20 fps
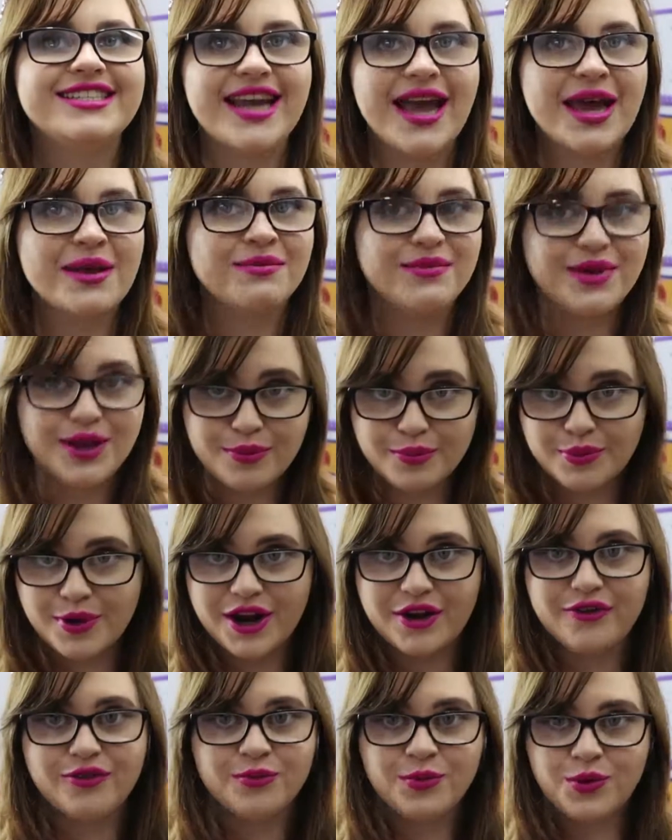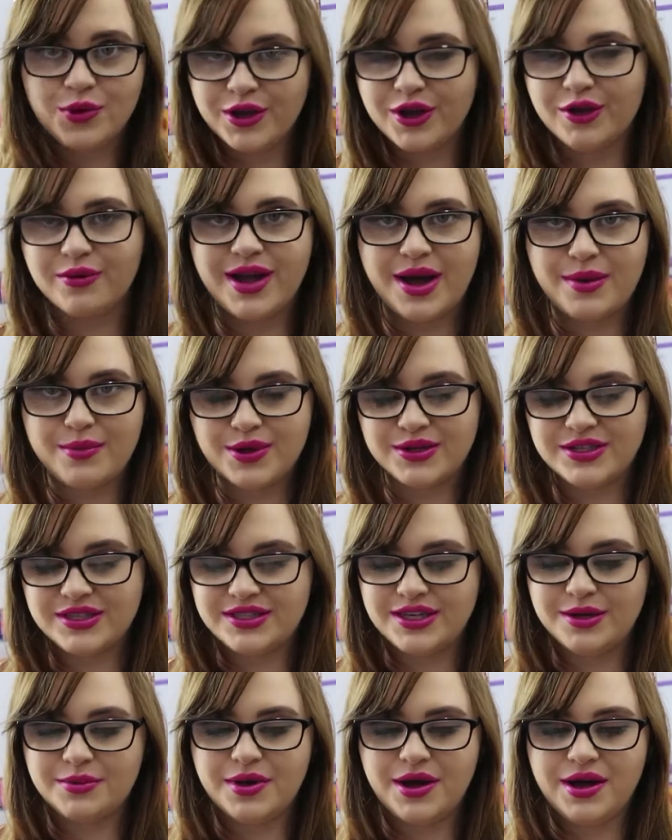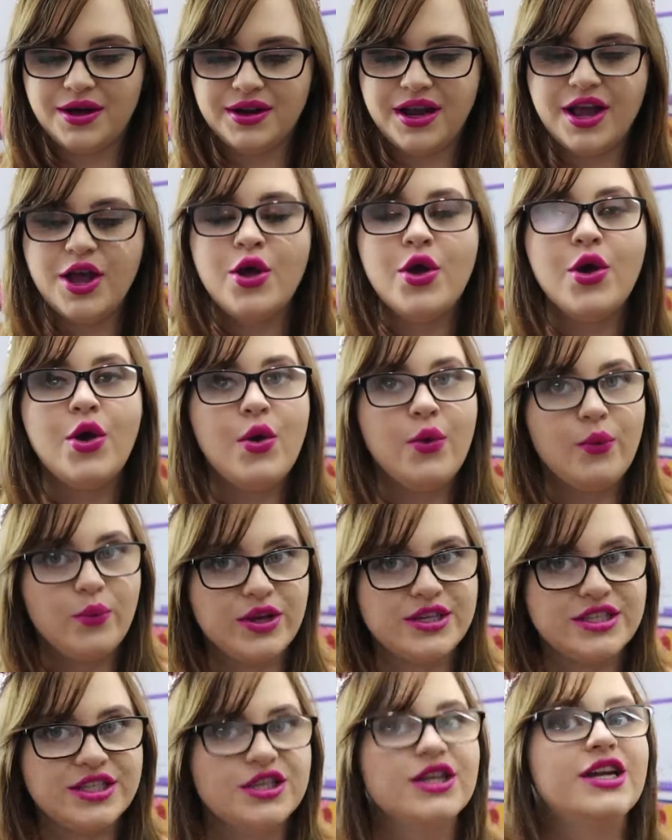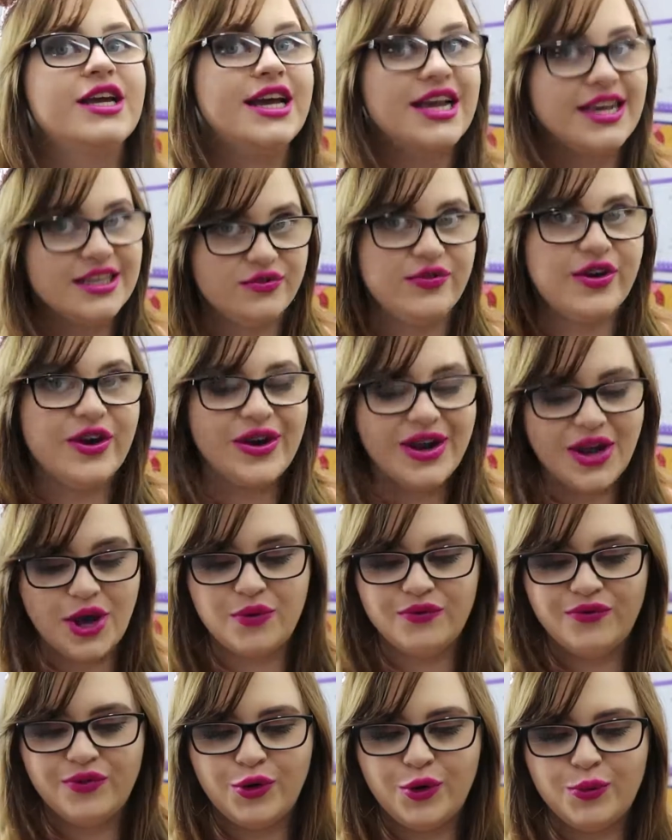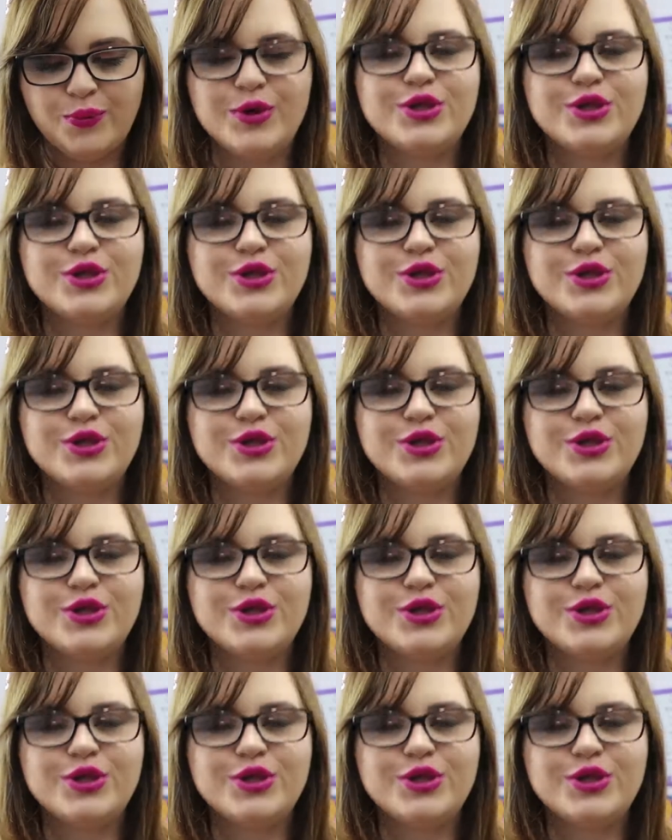10-minute break from walking around Walt Disney World, which is very helpful.